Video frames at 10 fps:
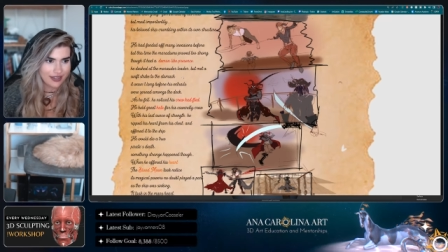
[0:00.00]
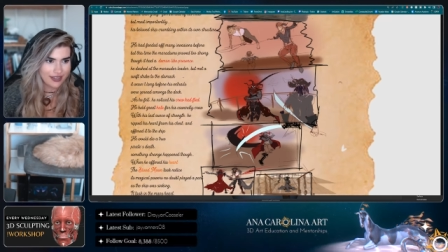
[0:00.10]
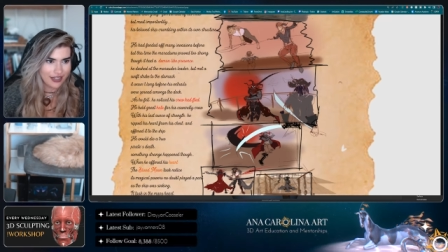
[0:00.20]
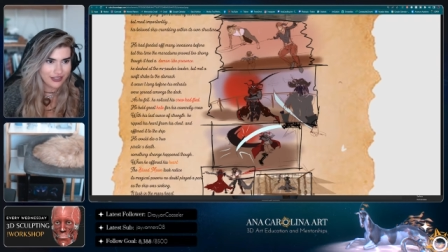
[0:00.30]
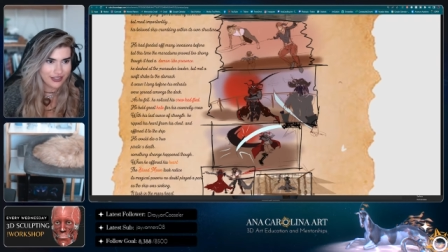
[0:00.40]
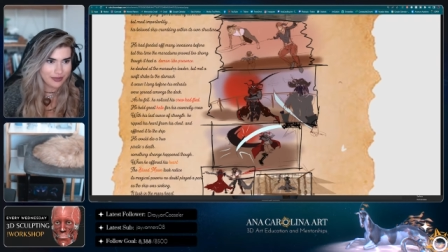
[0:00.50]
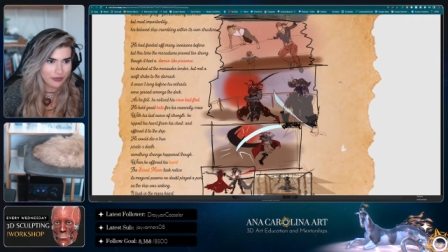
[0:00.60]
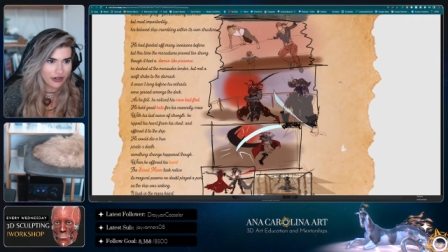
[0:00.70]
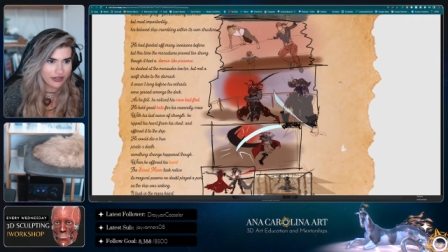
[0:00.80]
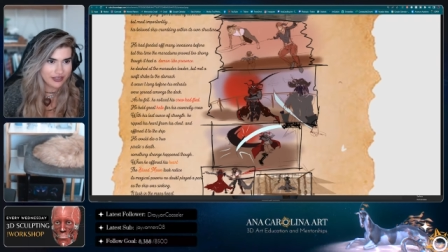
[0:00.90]
He dashed at
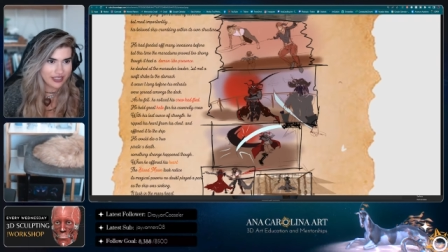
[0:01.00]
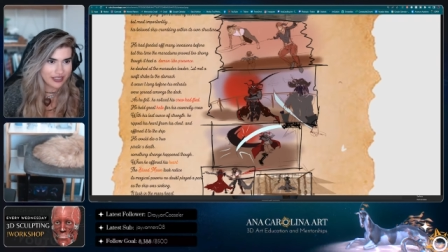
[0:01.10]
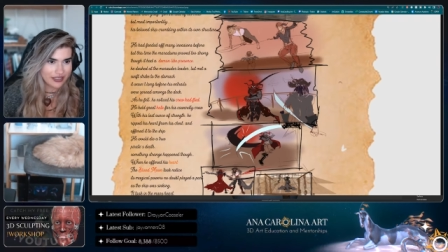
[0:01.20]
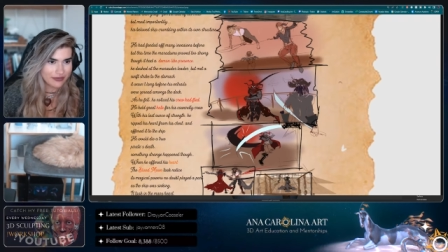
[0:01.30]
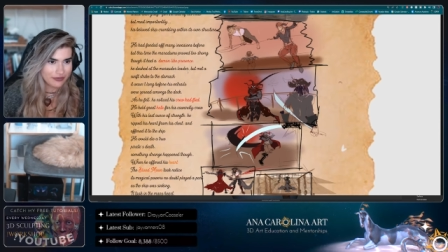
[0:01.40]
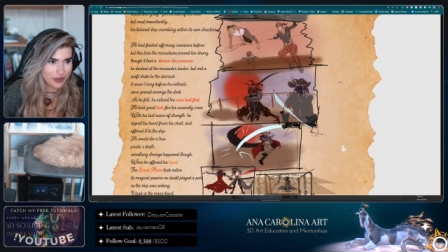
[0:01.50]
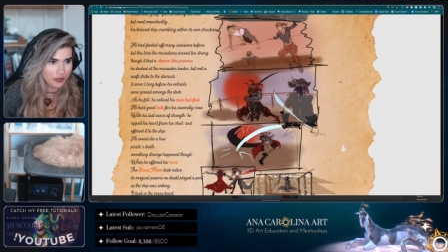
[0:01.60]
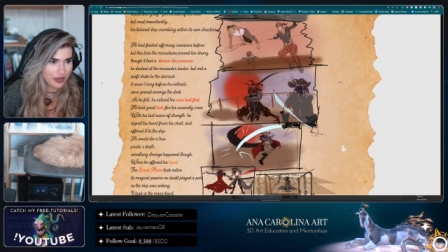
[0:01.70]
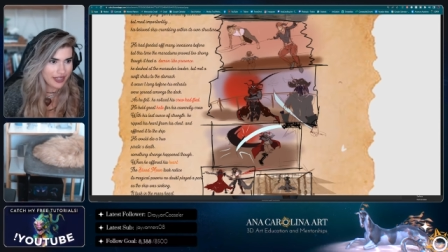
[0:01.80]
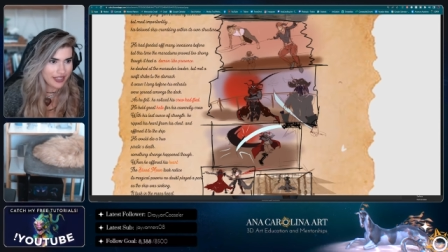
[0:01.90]
the marauder leader,
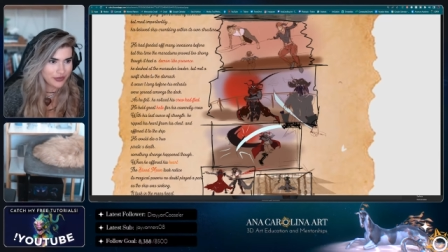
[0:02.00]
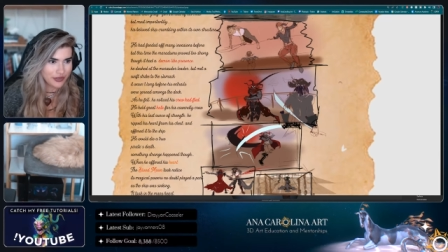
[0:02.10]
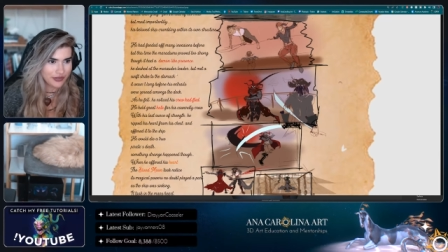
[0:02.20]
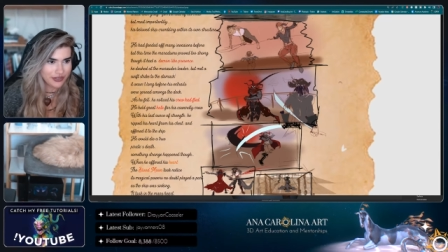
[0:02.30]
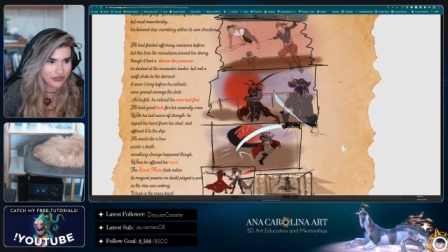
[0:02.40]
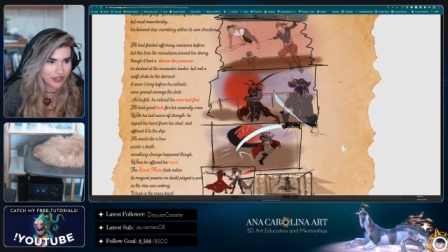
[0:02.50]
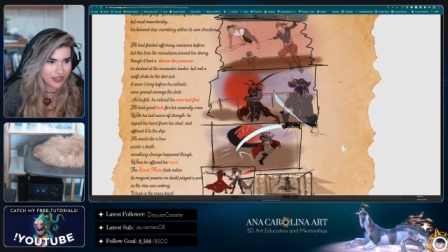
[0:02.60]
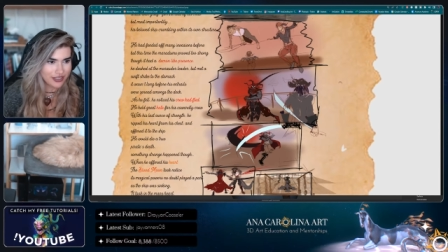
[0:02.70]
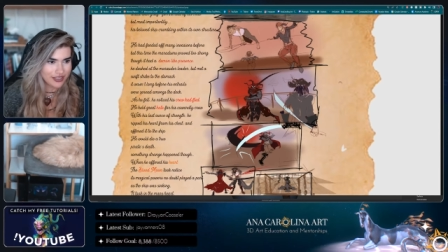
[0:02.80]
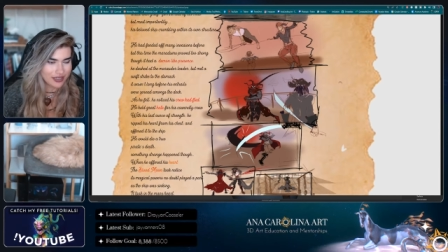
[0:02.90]
but met a swift
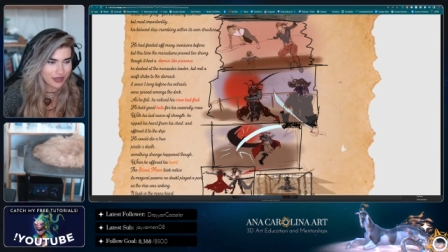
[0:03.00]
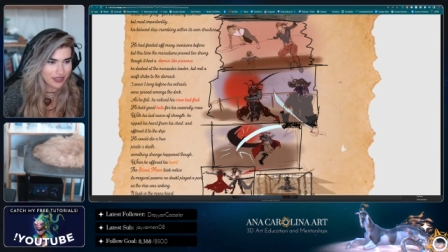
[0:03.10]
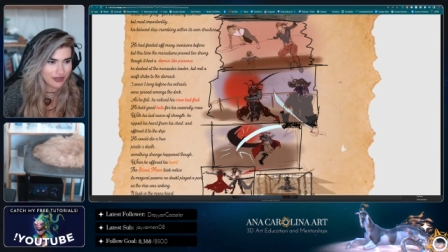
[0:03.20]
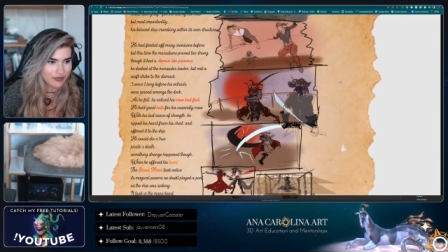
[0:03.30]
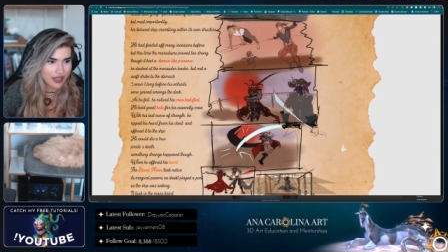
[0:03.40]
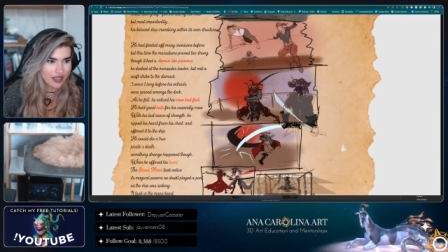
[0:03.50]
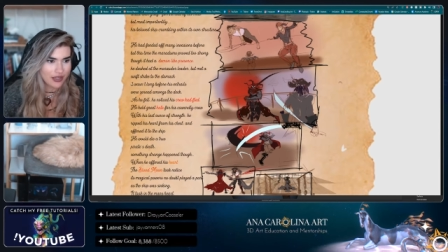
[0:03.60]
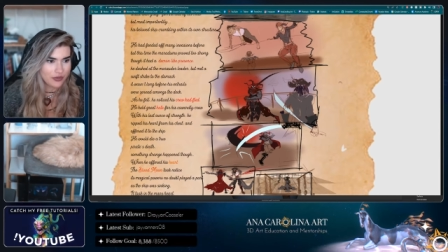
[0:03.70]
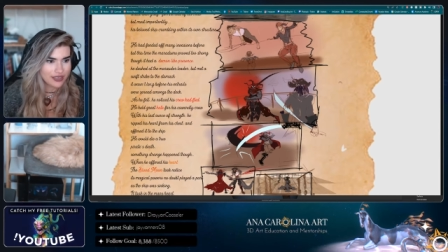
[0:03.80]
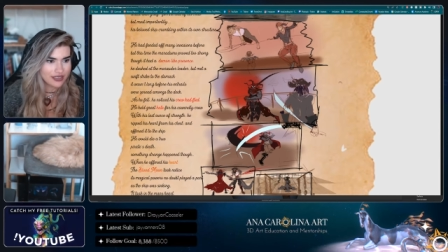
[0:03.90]
strike to the stomach.
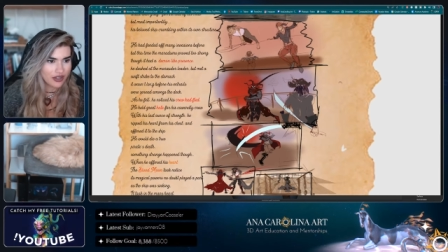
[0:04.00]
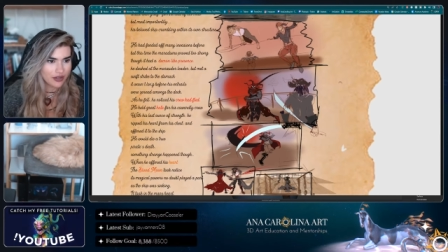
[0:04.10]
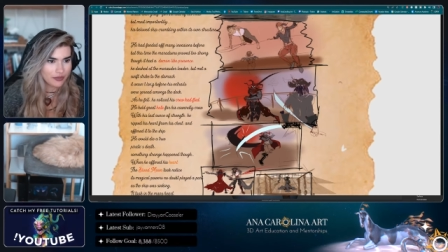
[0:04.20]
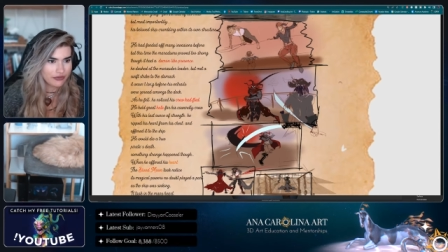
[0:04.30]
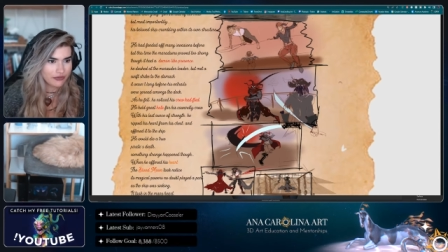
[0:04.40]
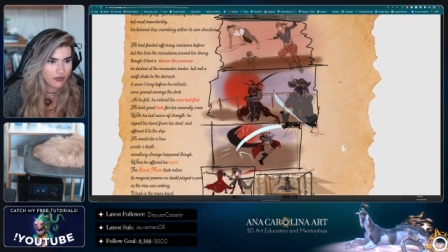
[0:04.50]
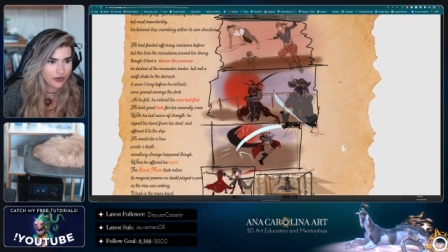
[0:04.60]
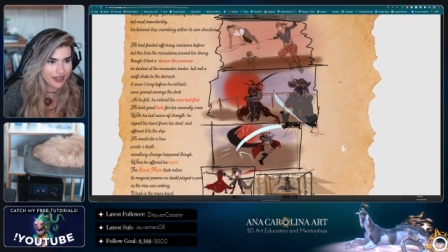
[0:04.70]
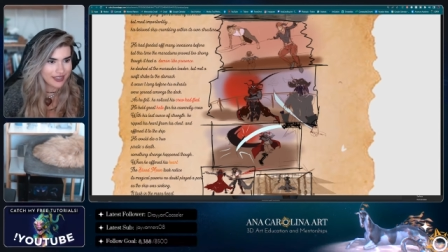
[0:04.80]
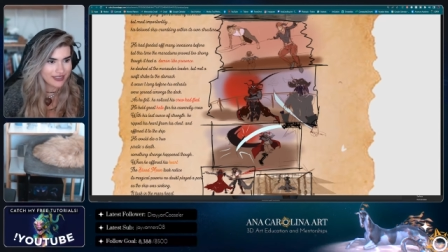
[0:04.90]
It wasn't long
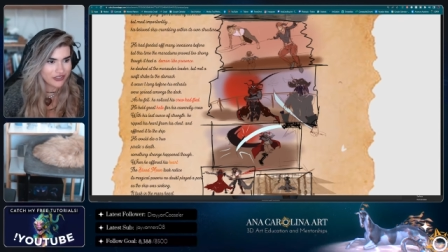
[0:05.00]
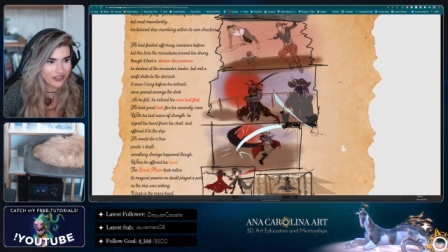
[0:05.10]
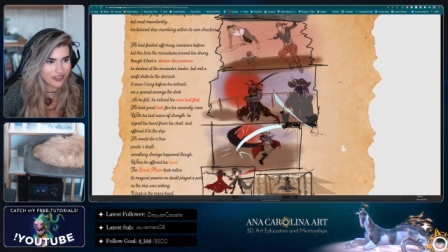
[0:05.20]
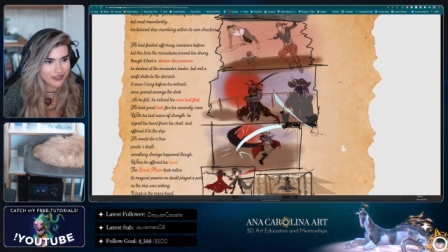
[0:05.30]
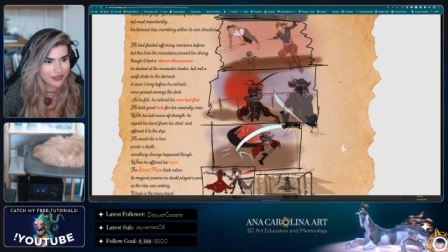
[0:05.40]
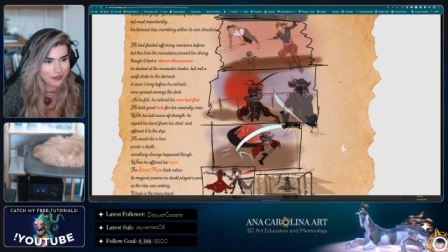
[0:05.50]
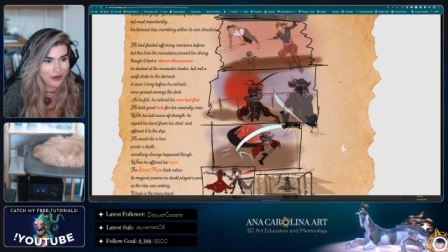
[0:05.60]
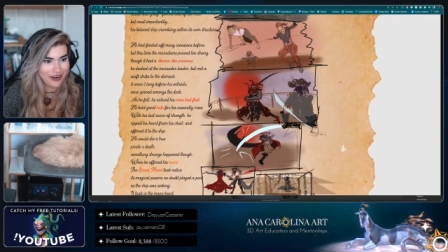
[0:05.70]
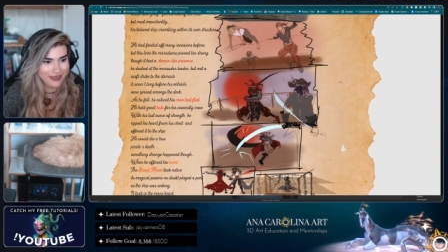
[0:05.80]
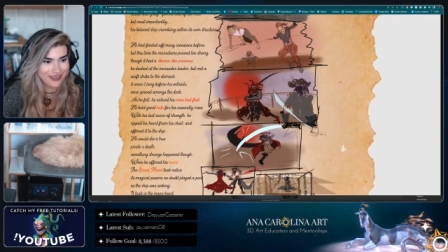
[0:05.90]
before his entrails were
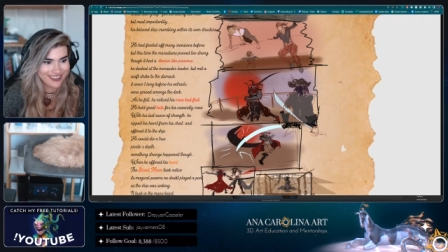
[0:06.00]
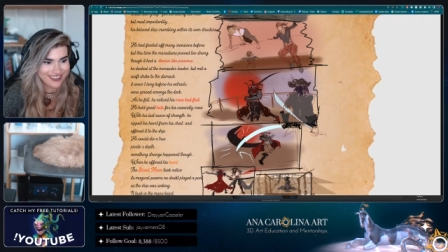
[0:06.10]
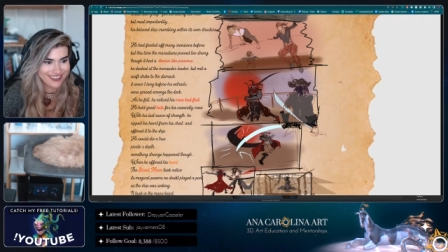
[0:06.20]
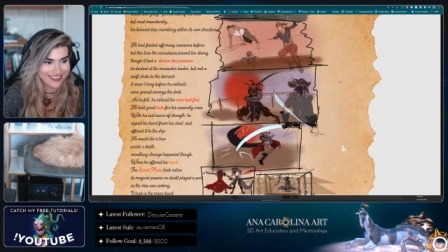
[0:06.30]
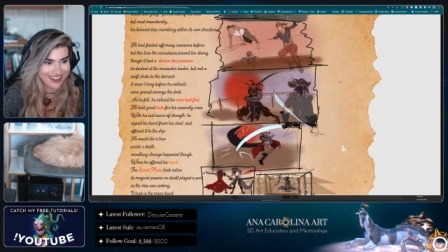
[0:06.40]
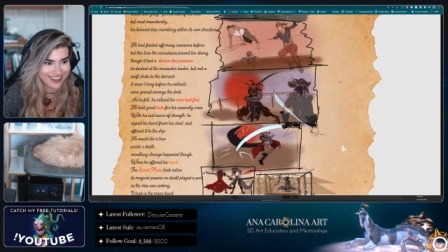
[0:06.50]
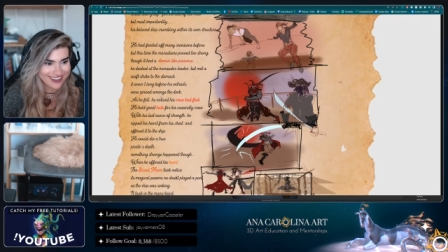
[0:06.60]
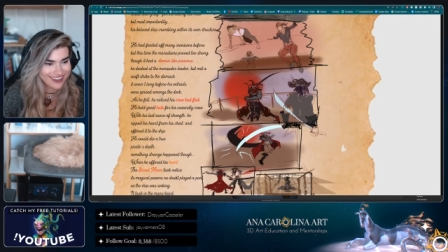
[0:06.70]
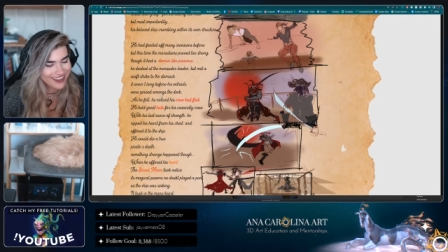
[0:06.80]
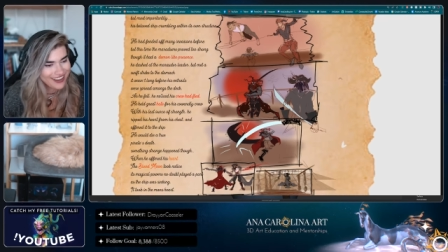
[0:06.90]
spread amongst the deck.